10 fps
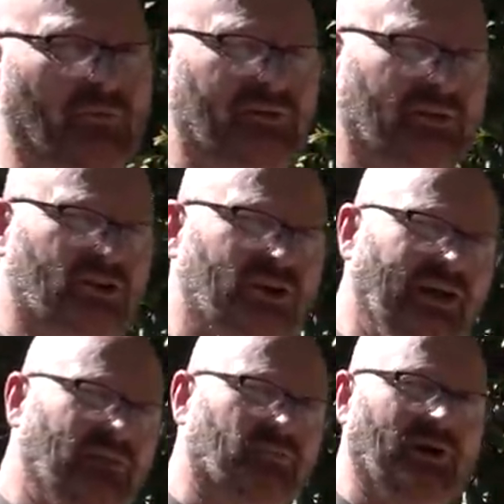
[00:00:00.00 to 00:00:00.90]
with the
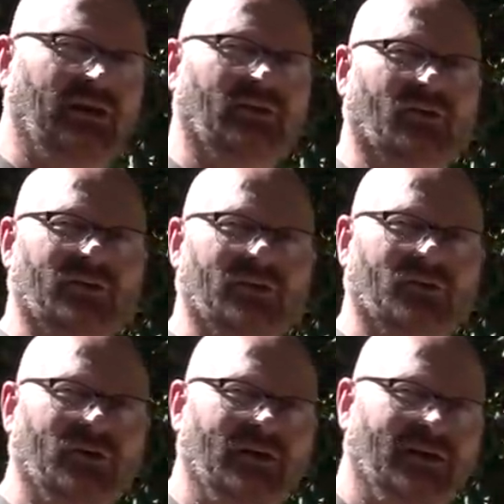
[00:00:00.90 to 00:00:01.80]
chain breaking on
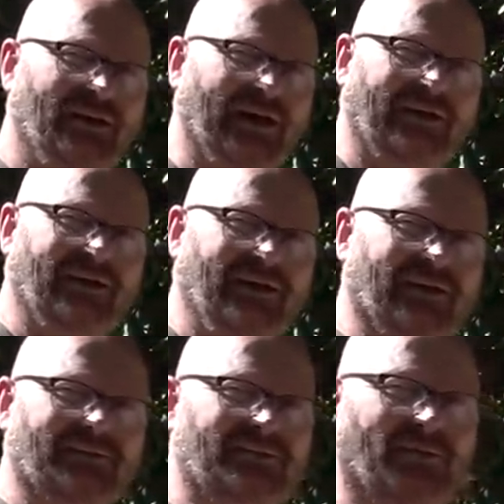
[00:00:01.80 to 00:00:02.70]
you like
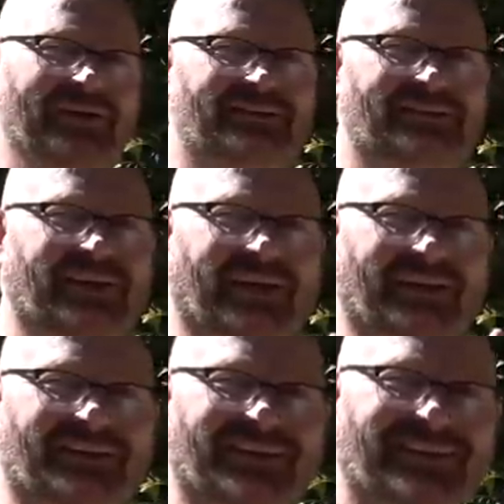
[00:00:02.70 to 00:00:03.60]
uh, twice a
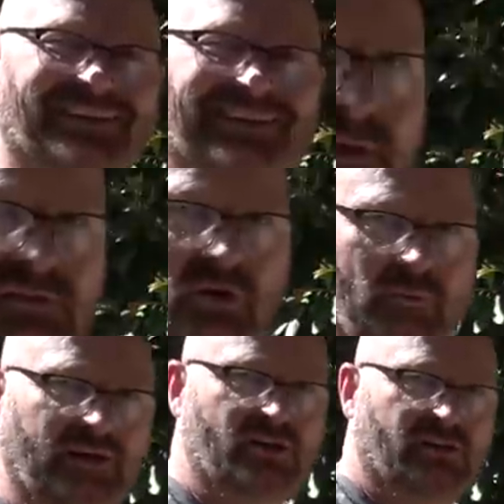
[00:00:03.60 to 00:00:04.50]
second. So
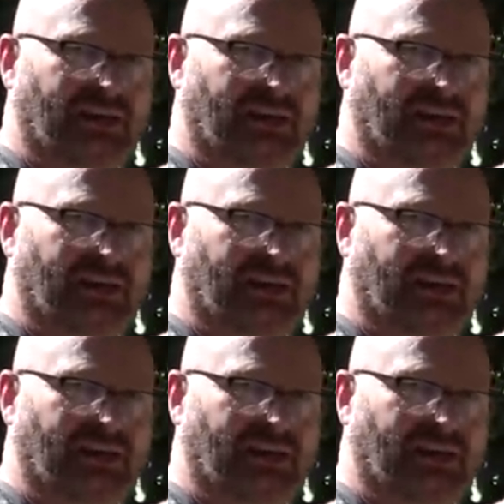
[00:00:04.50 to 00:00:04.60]
imagine